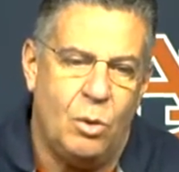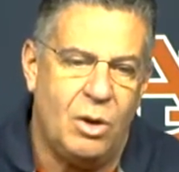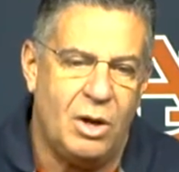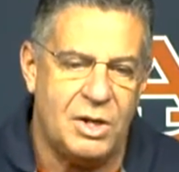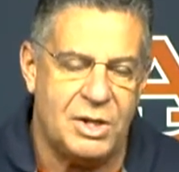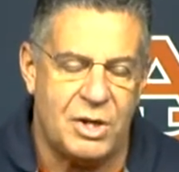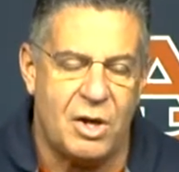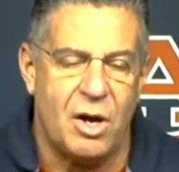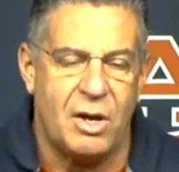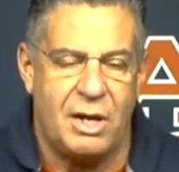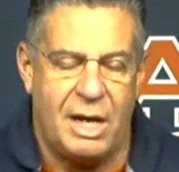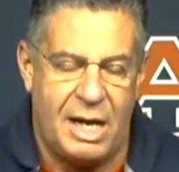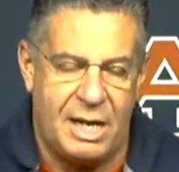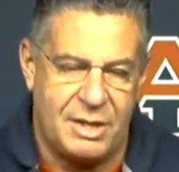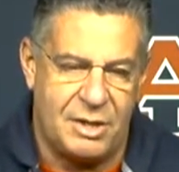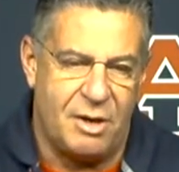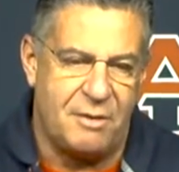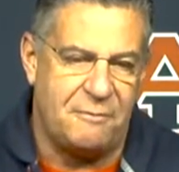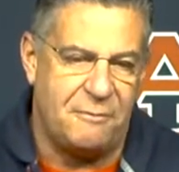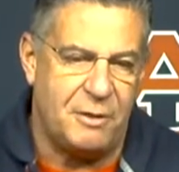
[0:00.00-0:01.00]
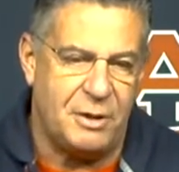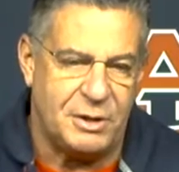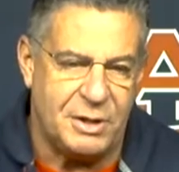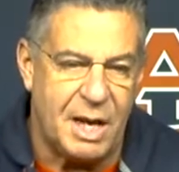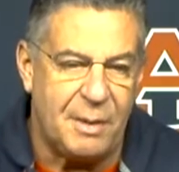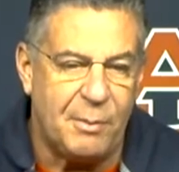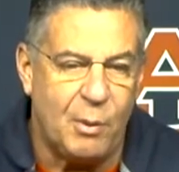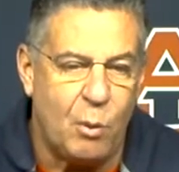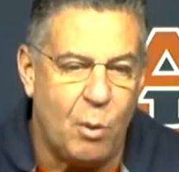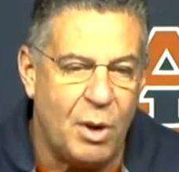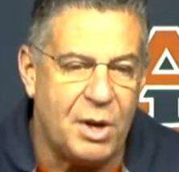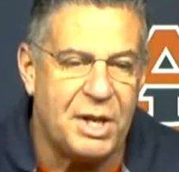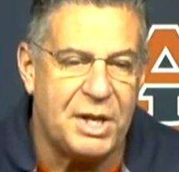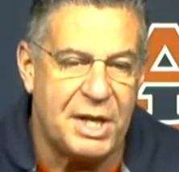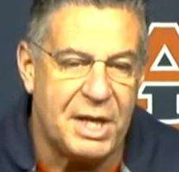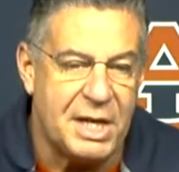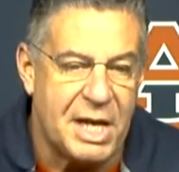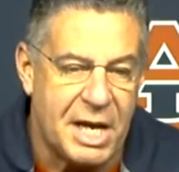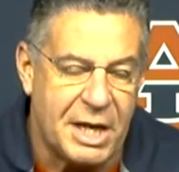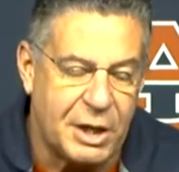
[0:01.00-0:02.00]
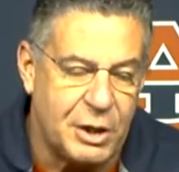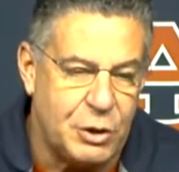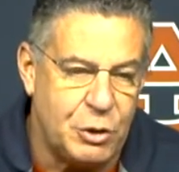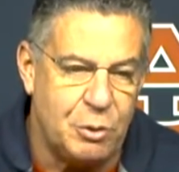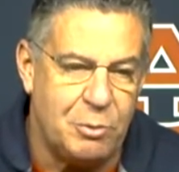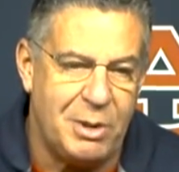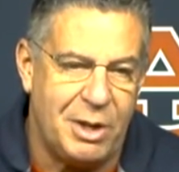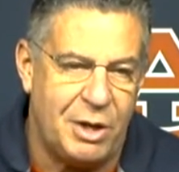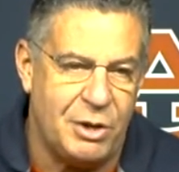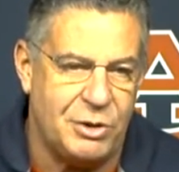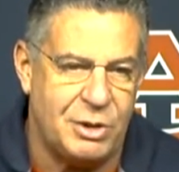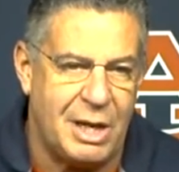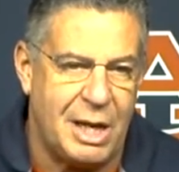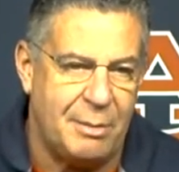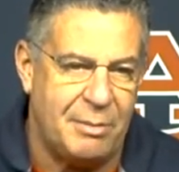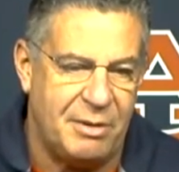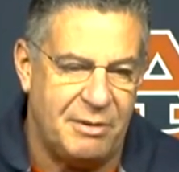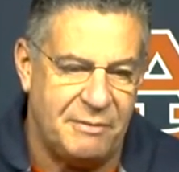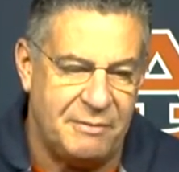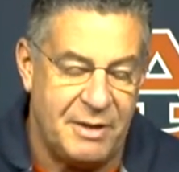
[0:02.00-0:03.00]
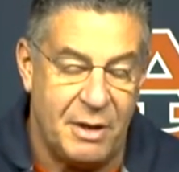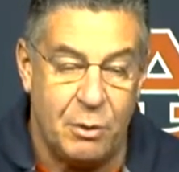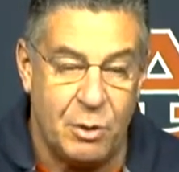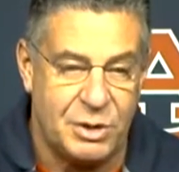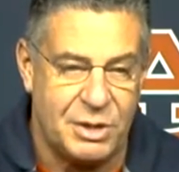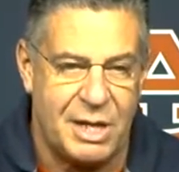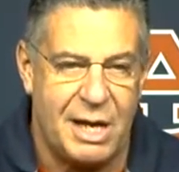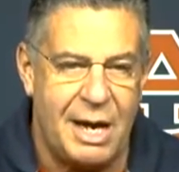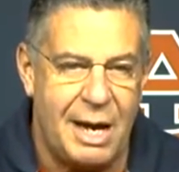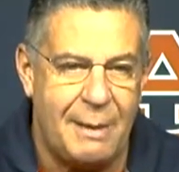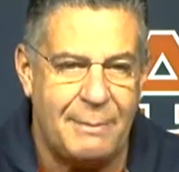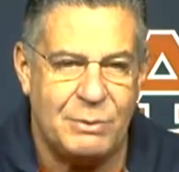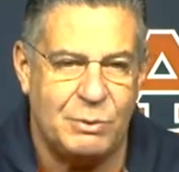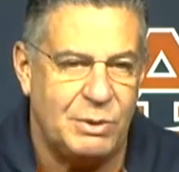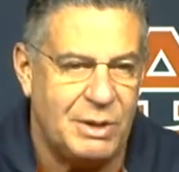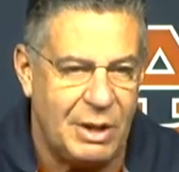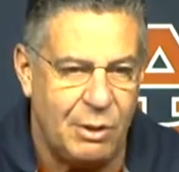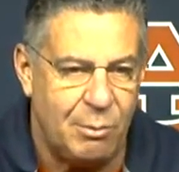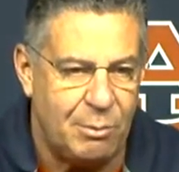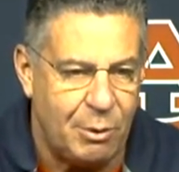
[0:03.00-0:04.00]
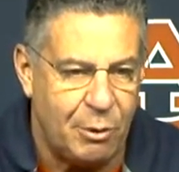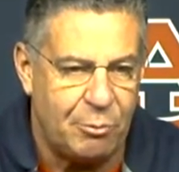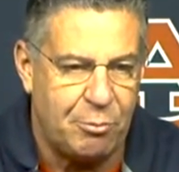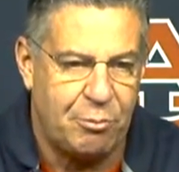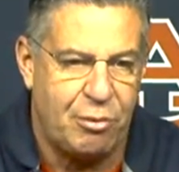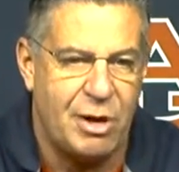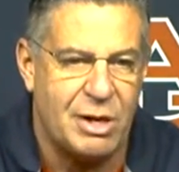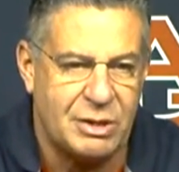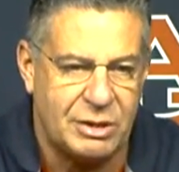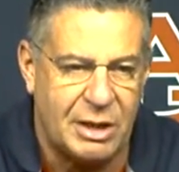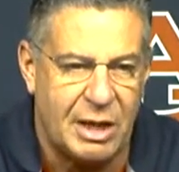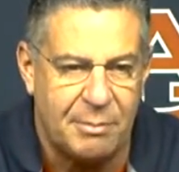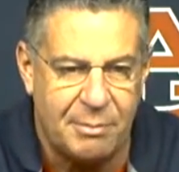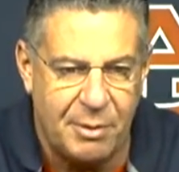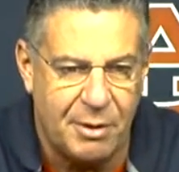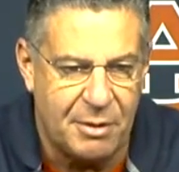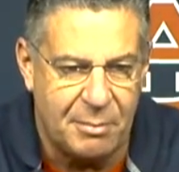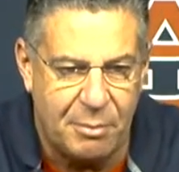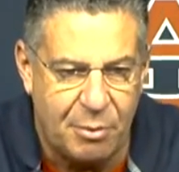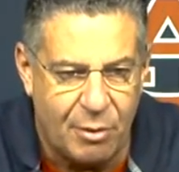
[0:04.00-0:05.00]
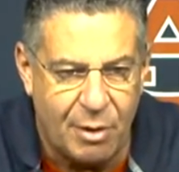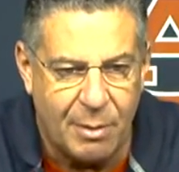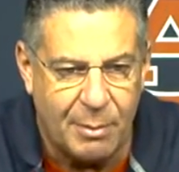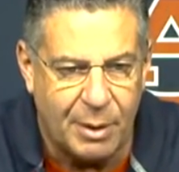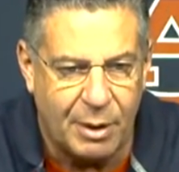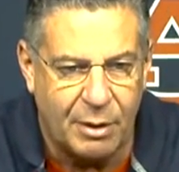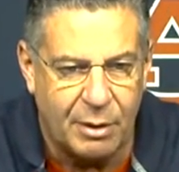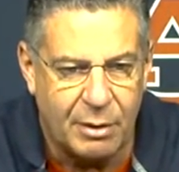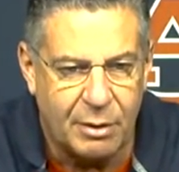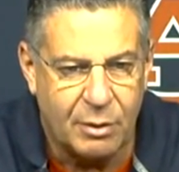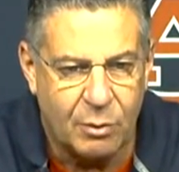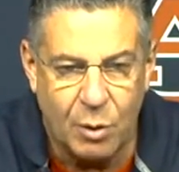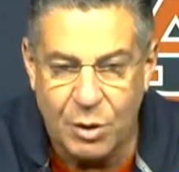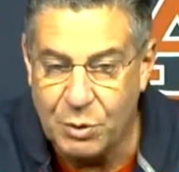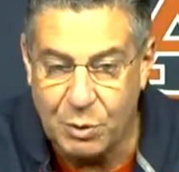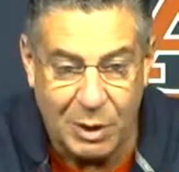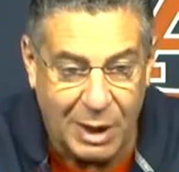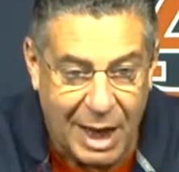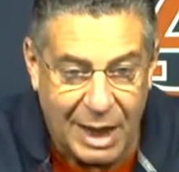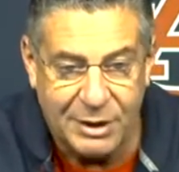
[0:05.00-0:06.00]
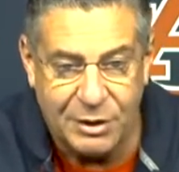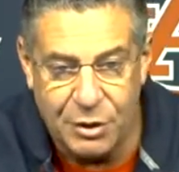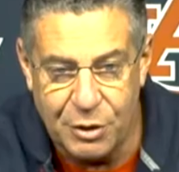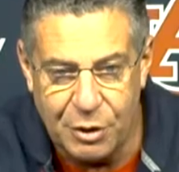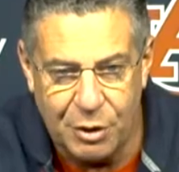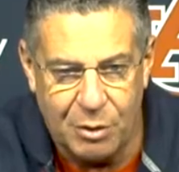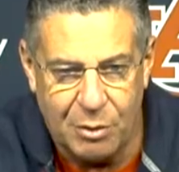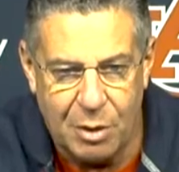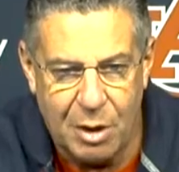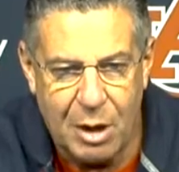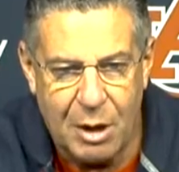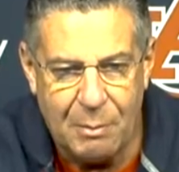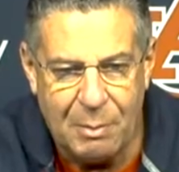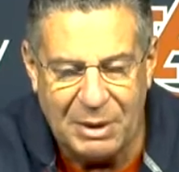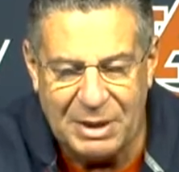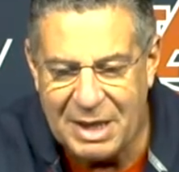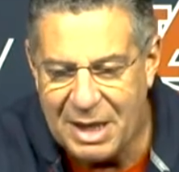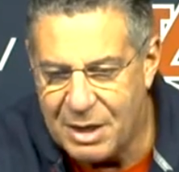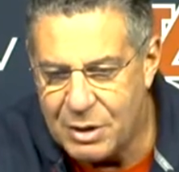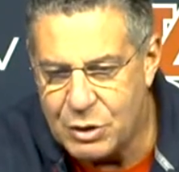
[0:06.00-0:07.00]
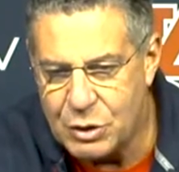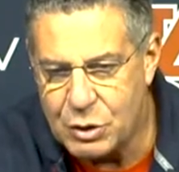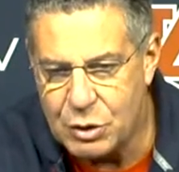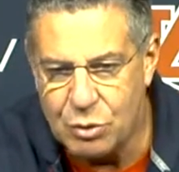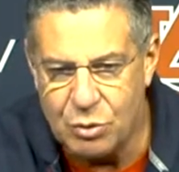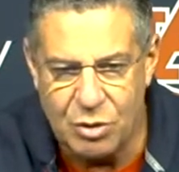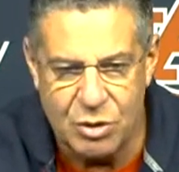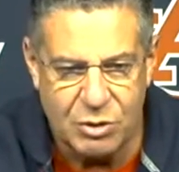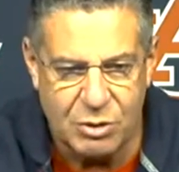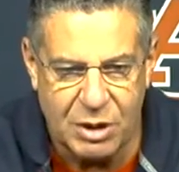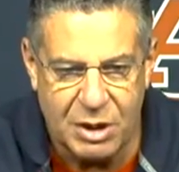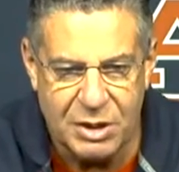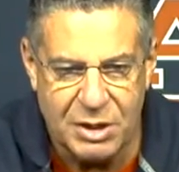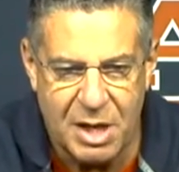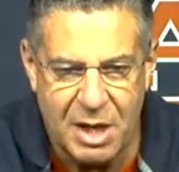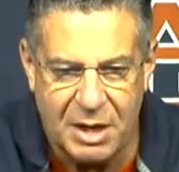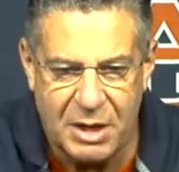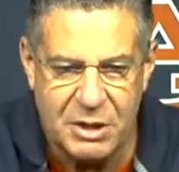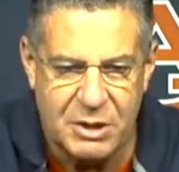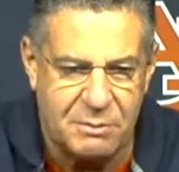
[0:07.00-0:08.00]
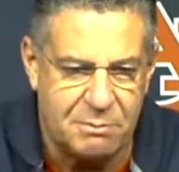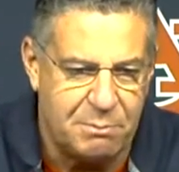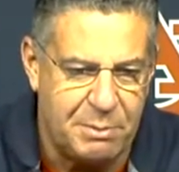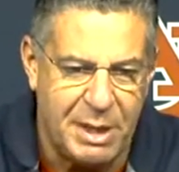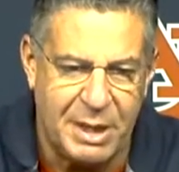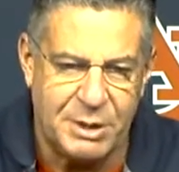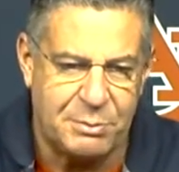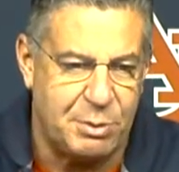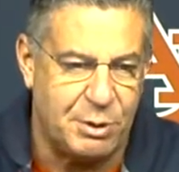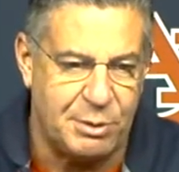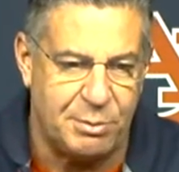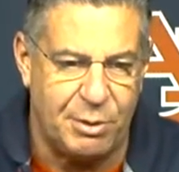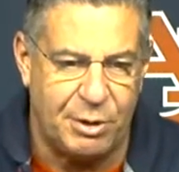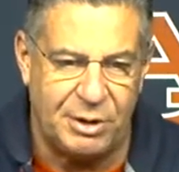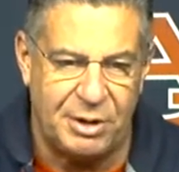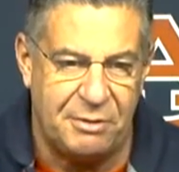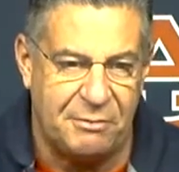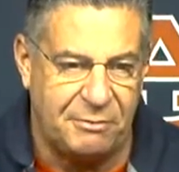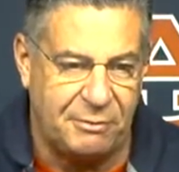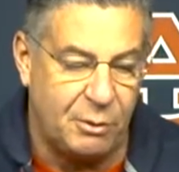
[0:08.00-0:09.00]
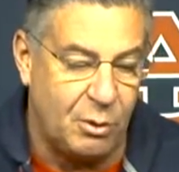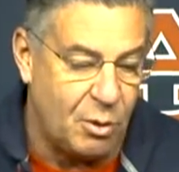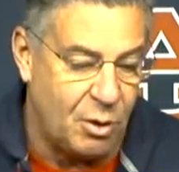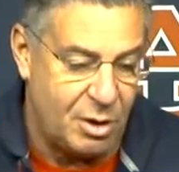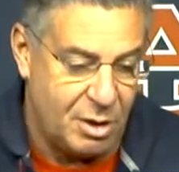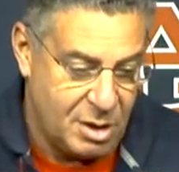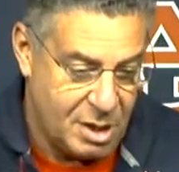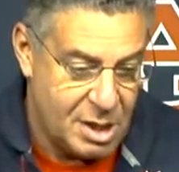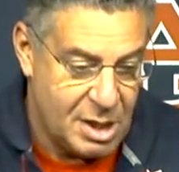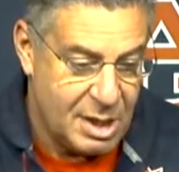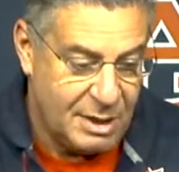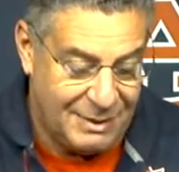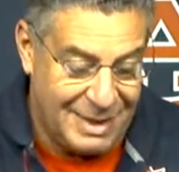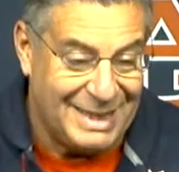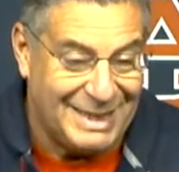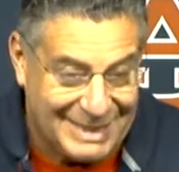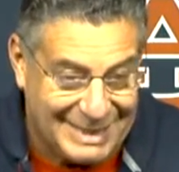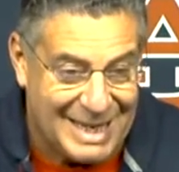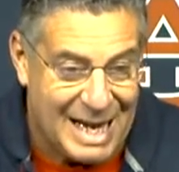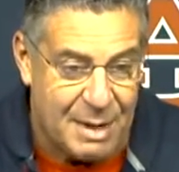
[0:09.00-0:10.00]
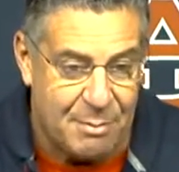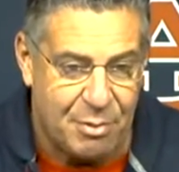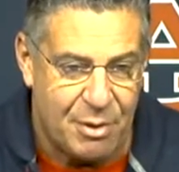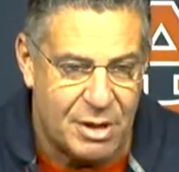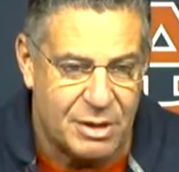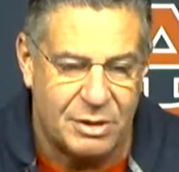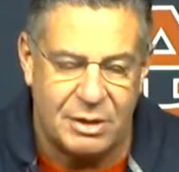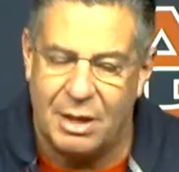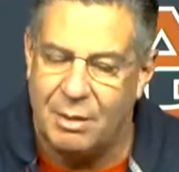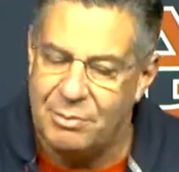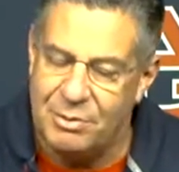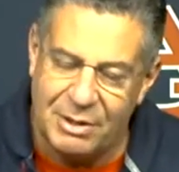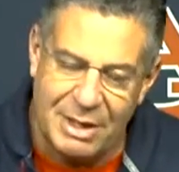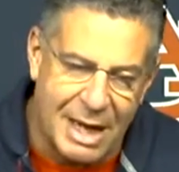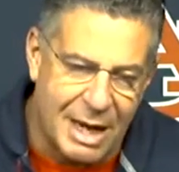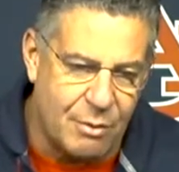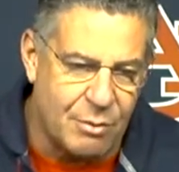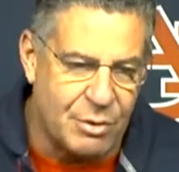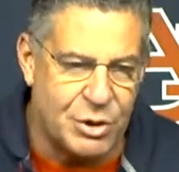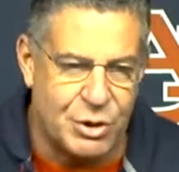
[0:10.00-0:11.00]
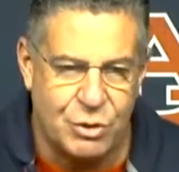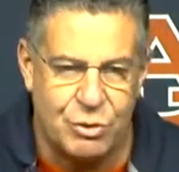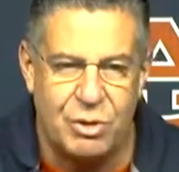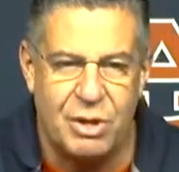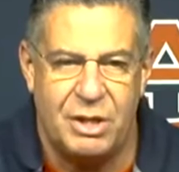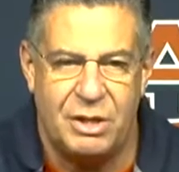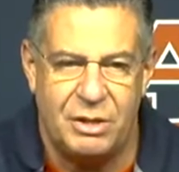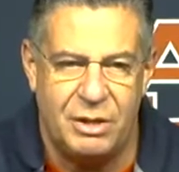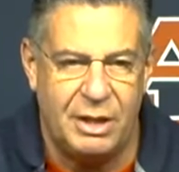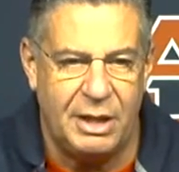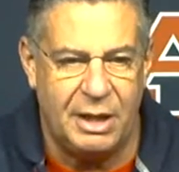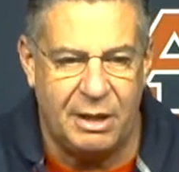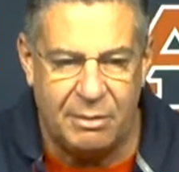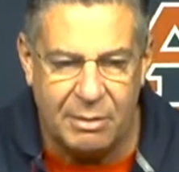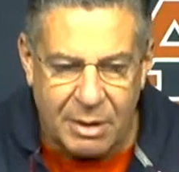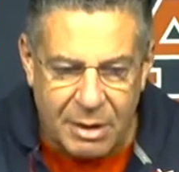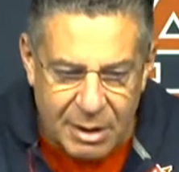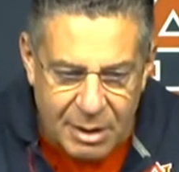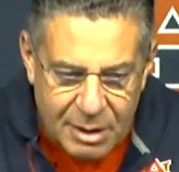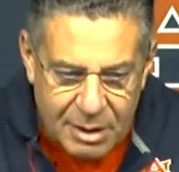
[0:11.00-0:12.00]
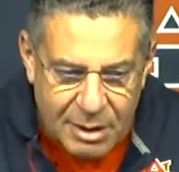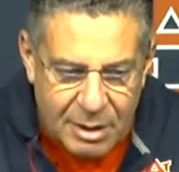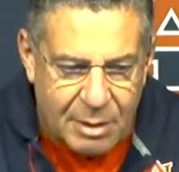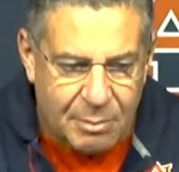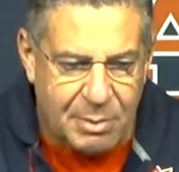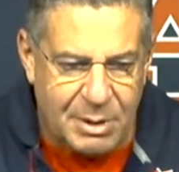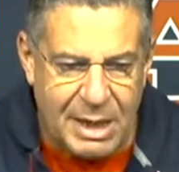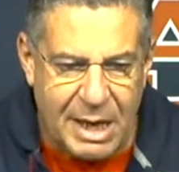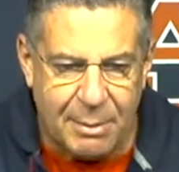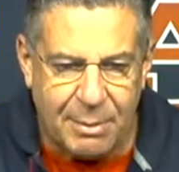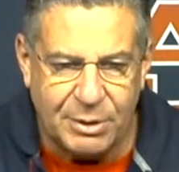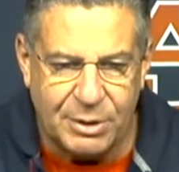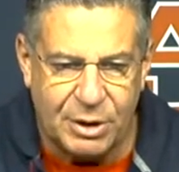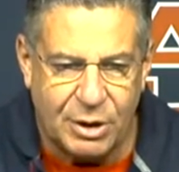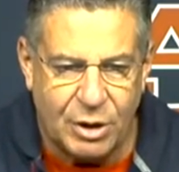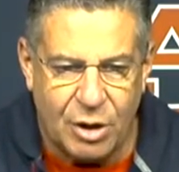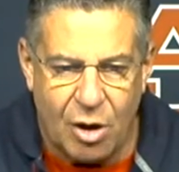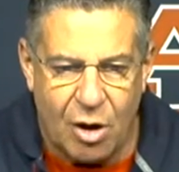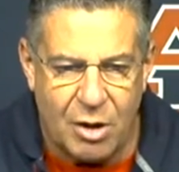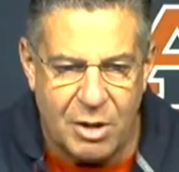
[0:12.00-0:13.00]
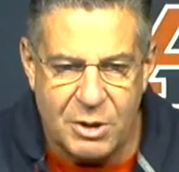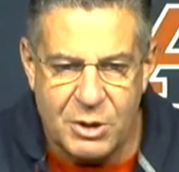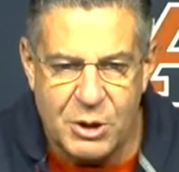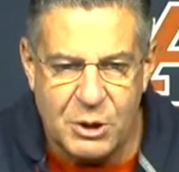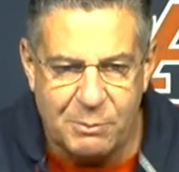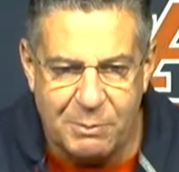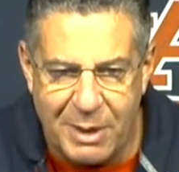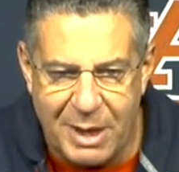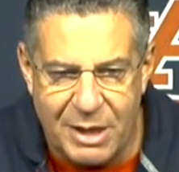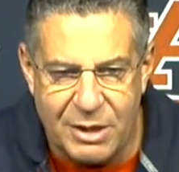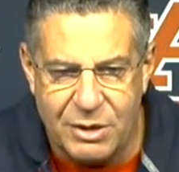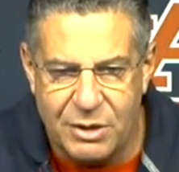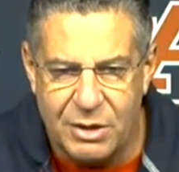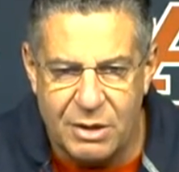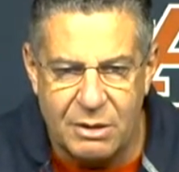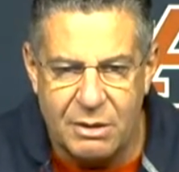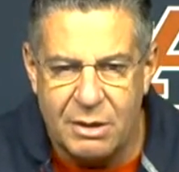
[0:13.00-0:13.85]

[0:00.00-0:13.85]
Well, I thought, for example, one thing they could do a better job of, there were times when they were both pressed up on the perimeter, which we like to do, but then as soon as Kentucky's bigs put the ball to the floor, they stayed pressed up. You got to retreat. You got to be able to guard in space